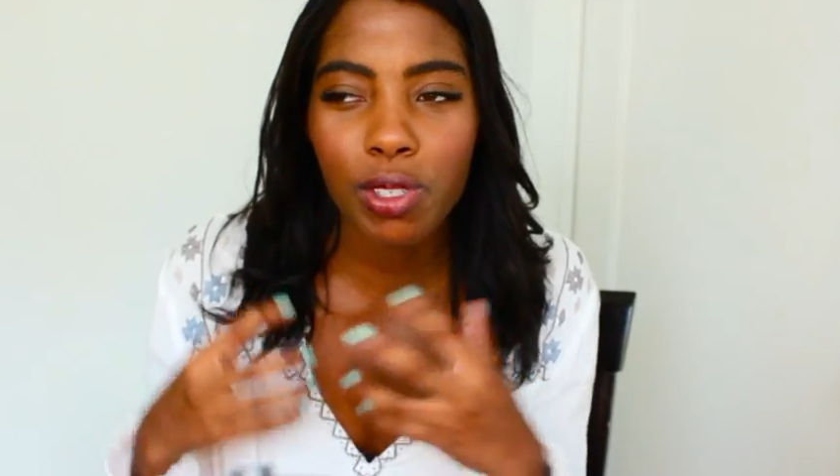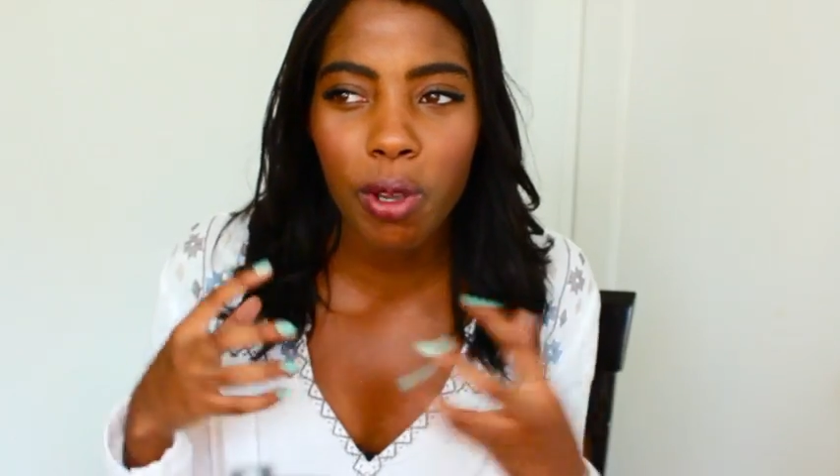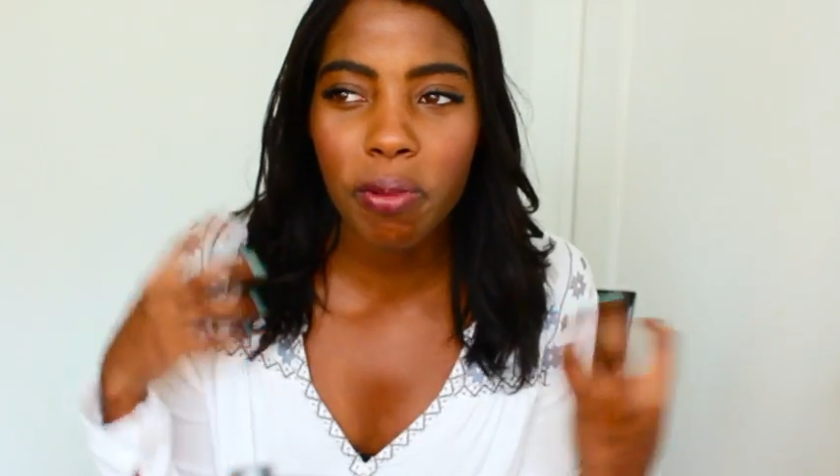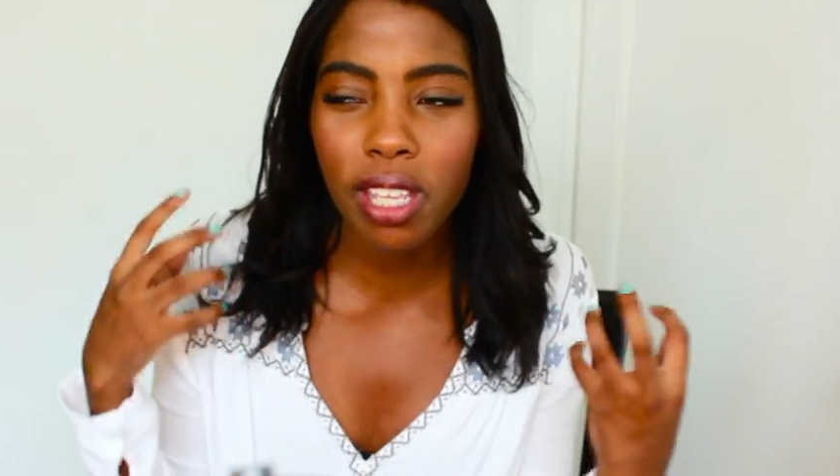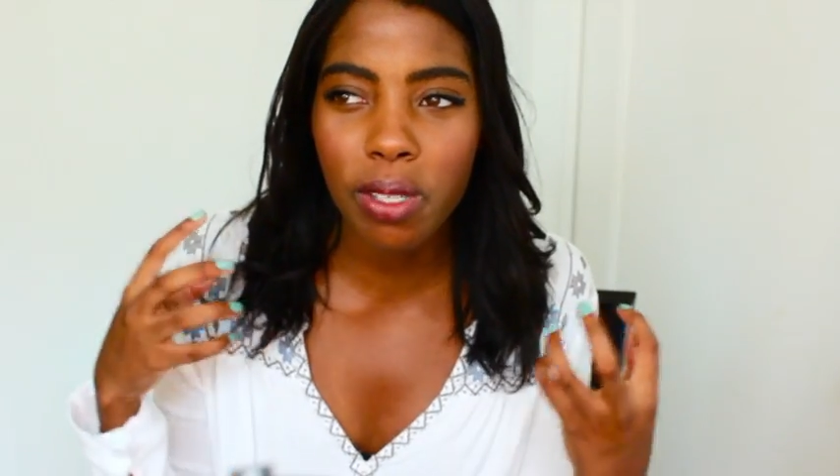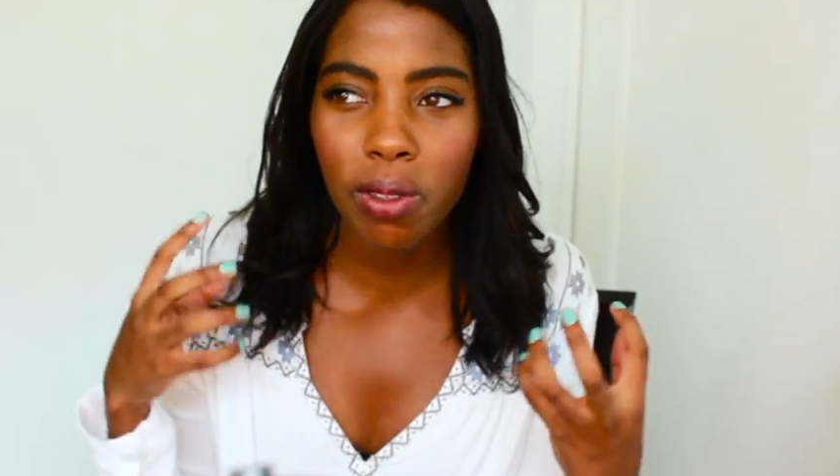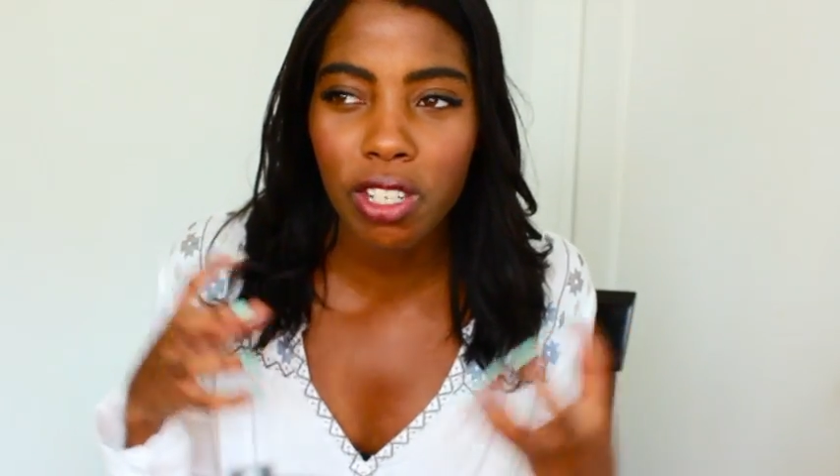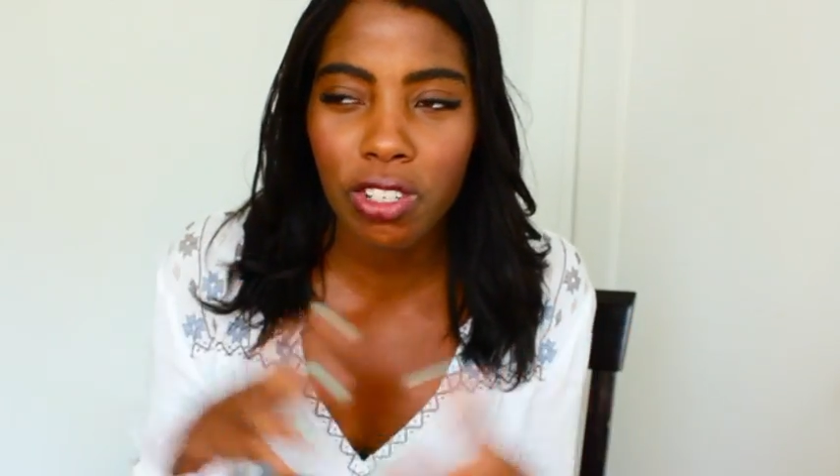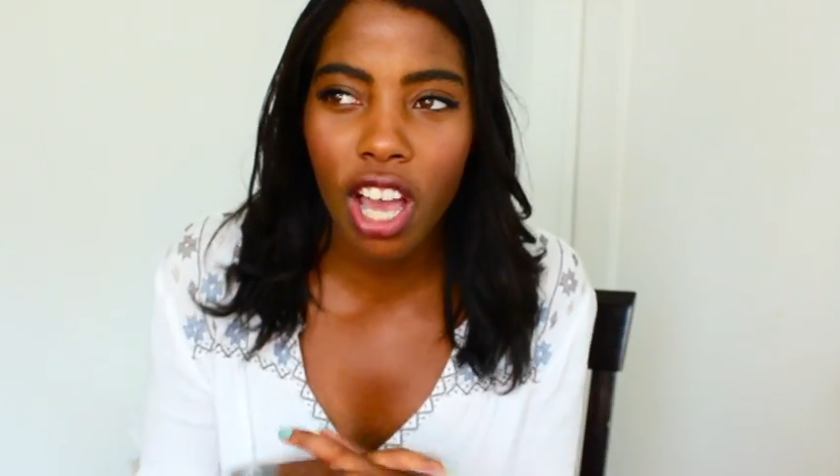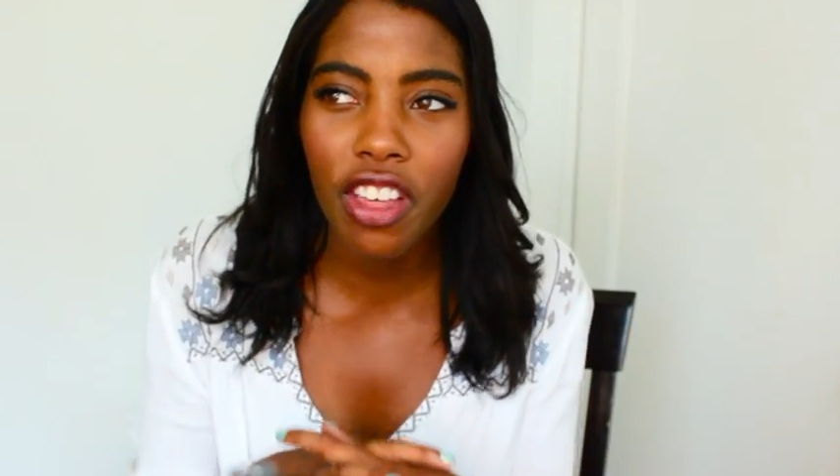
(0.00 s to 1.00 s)
so obsessed
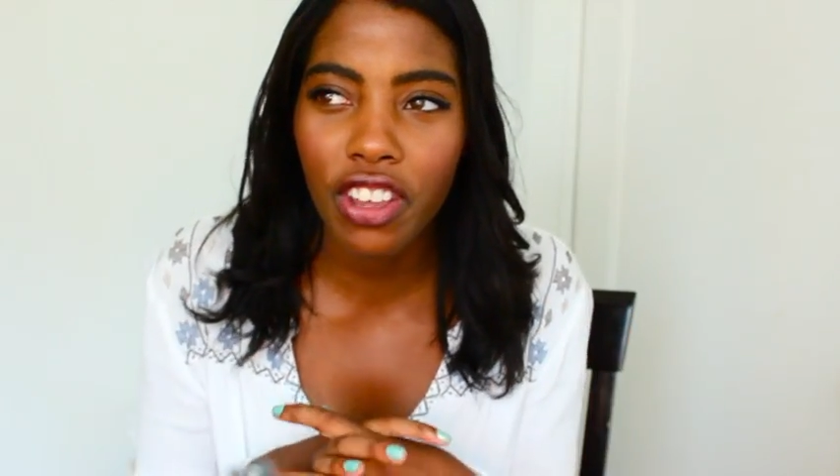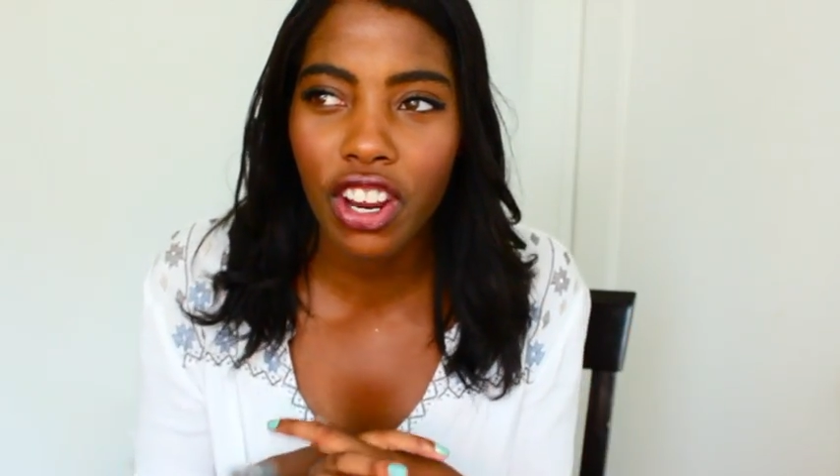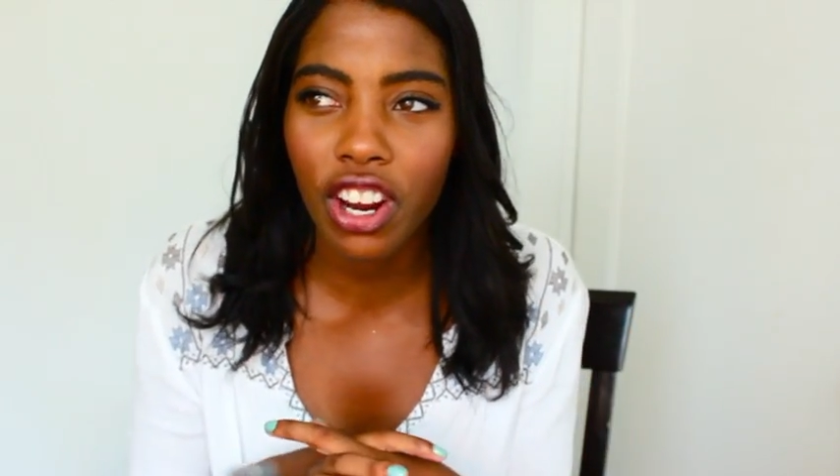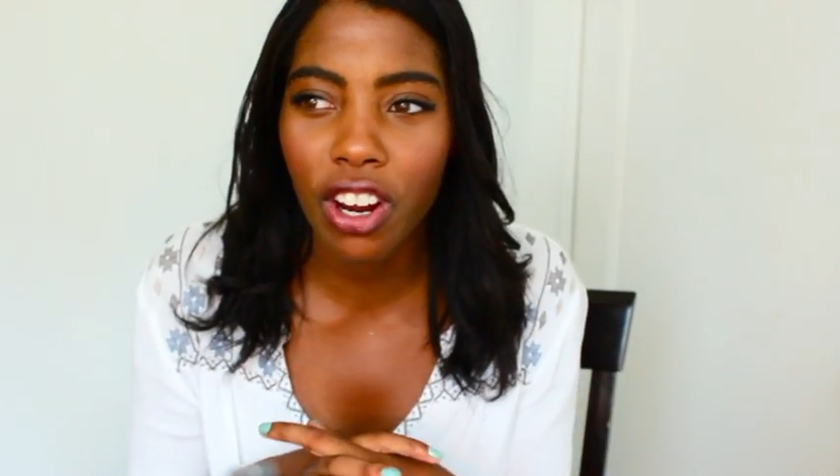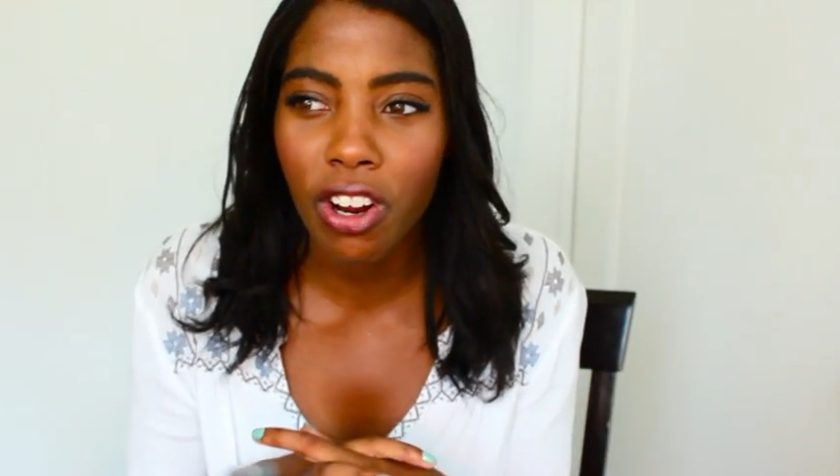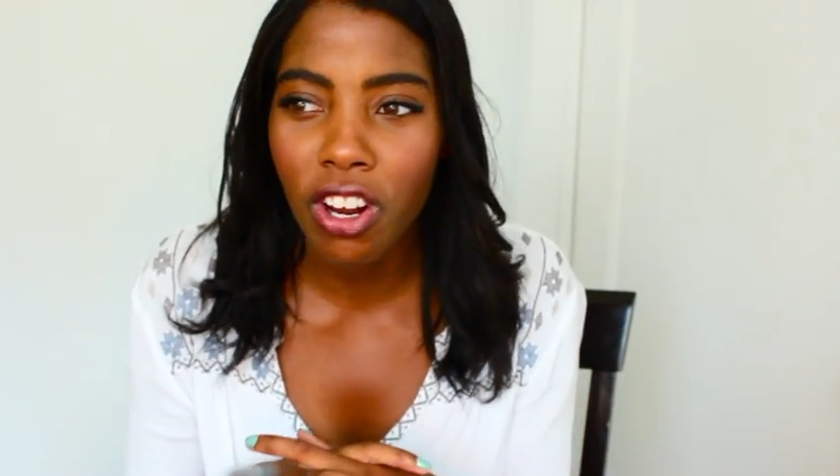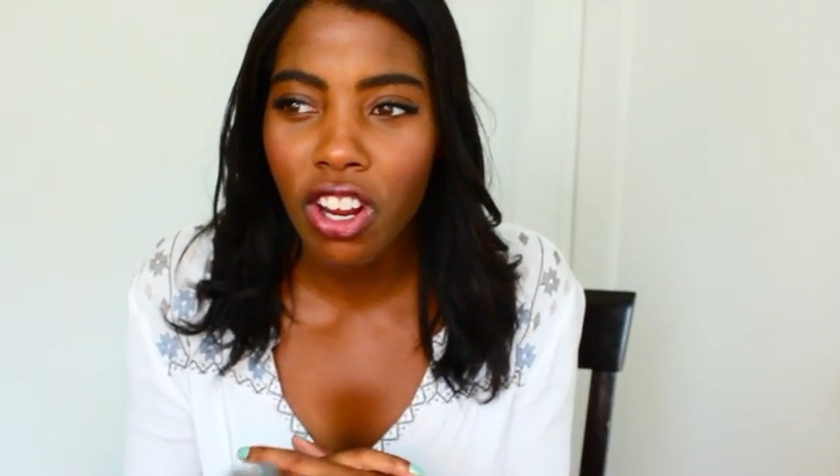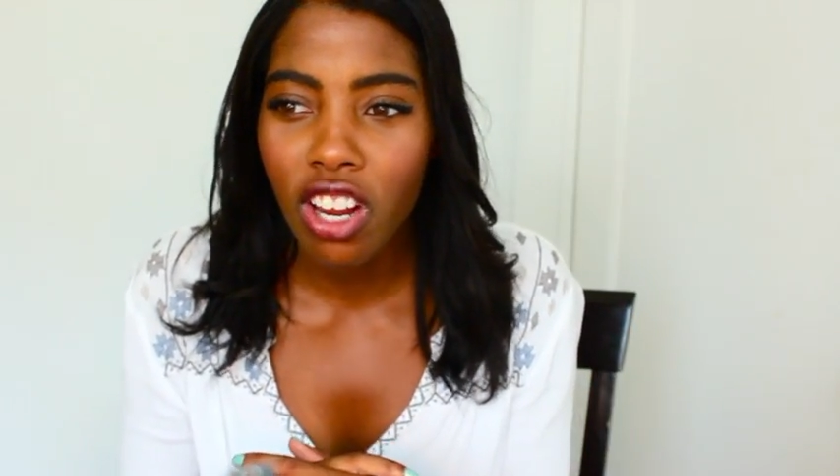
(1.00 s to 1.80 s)
with each other